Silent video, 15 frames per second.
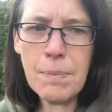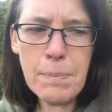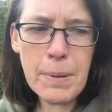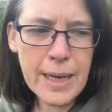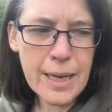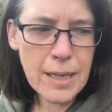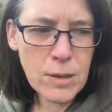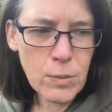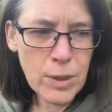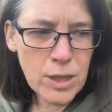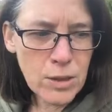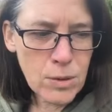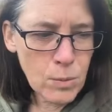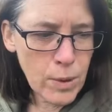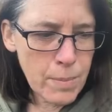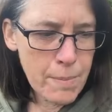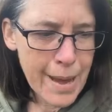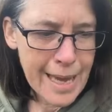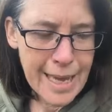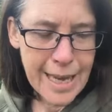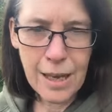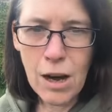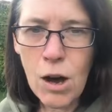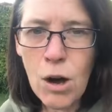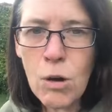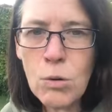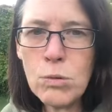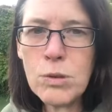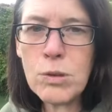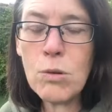bees, which were making
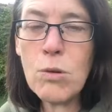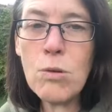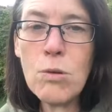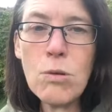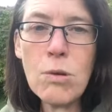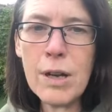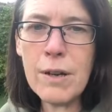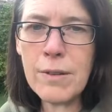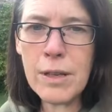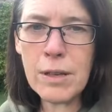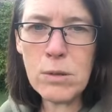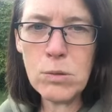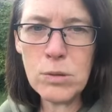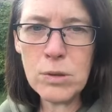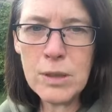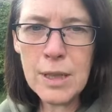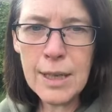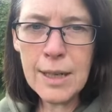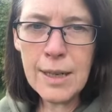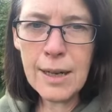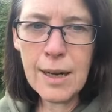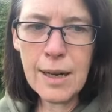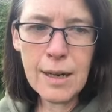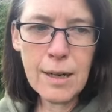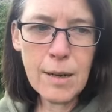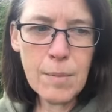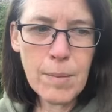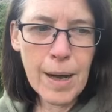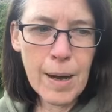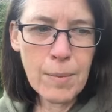holes all over the lawn,
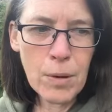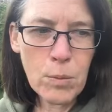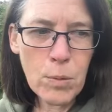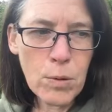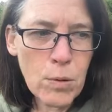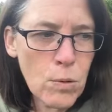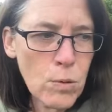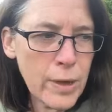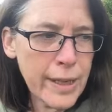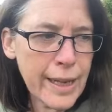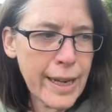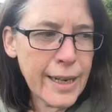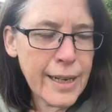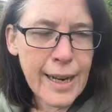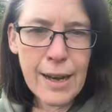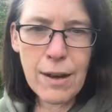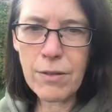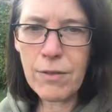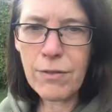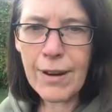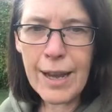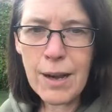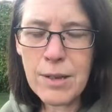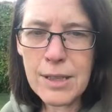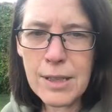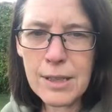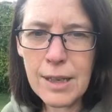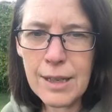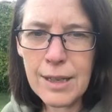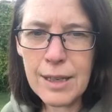and were all in and out of the flowers
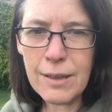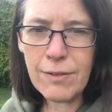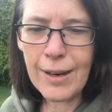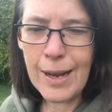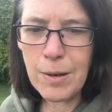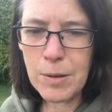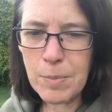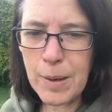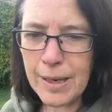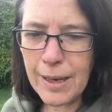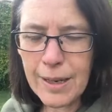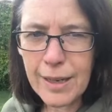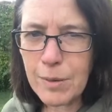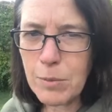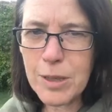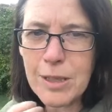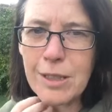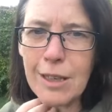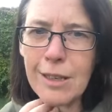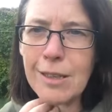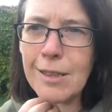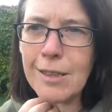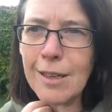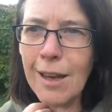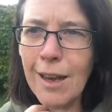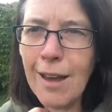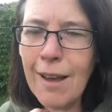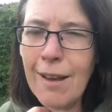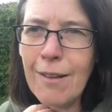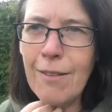and in the flower bed. And it was just
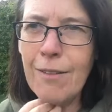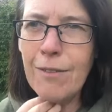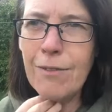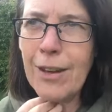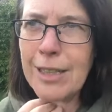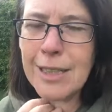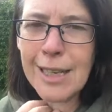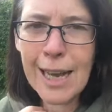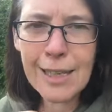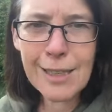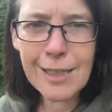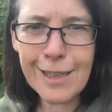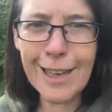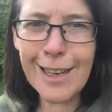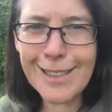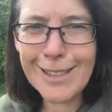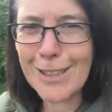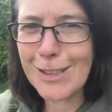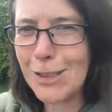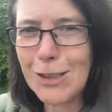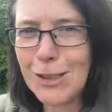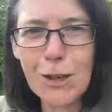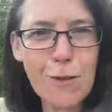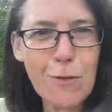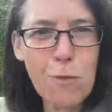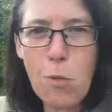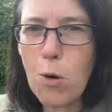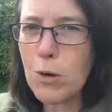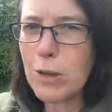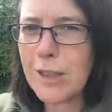fantastic to just kind of
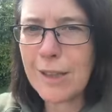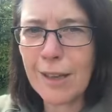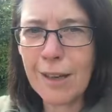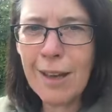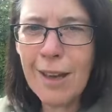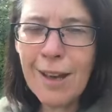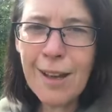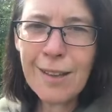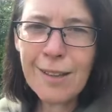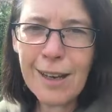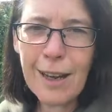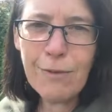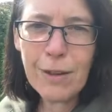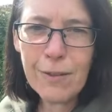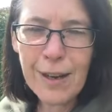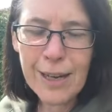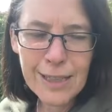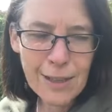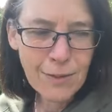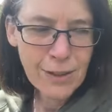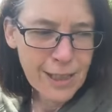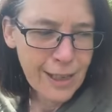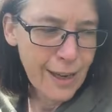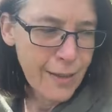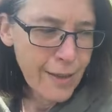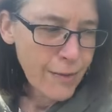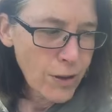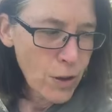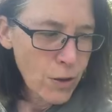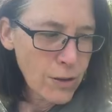watch the level of activity. And
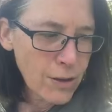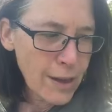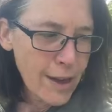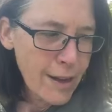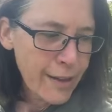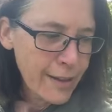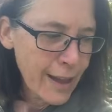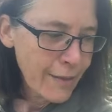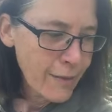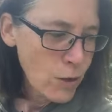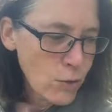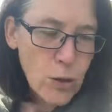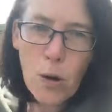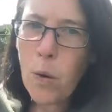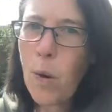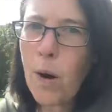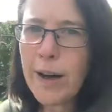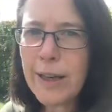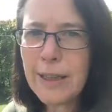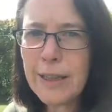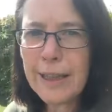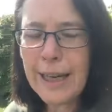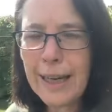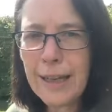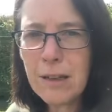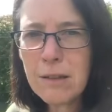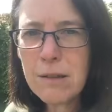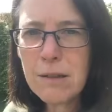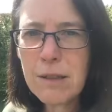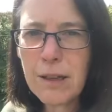they've gone quiet
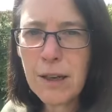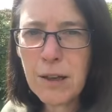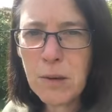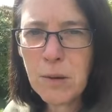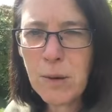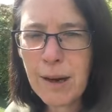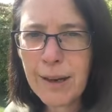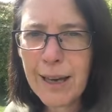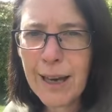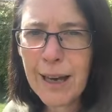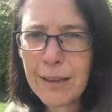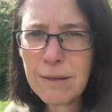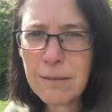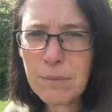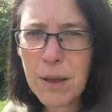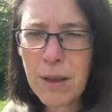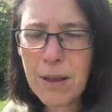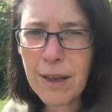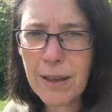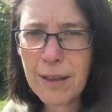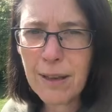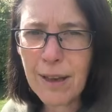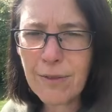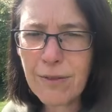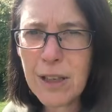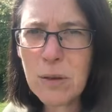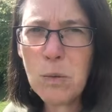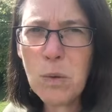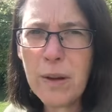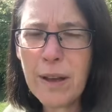now, so I can but think that they've
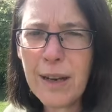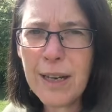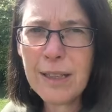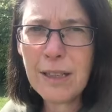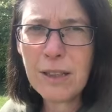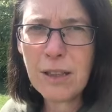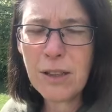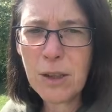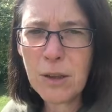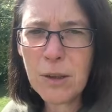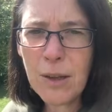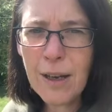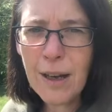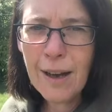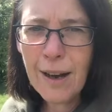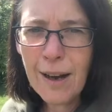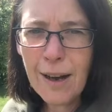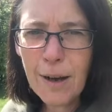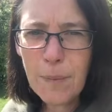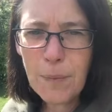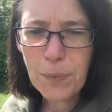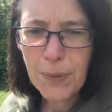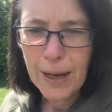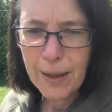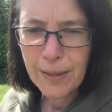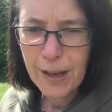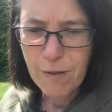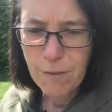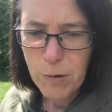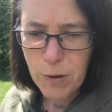done what they needed to do, and
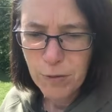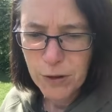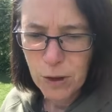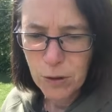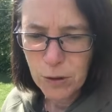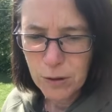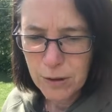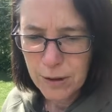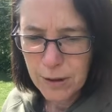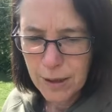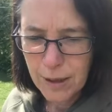they've moved on.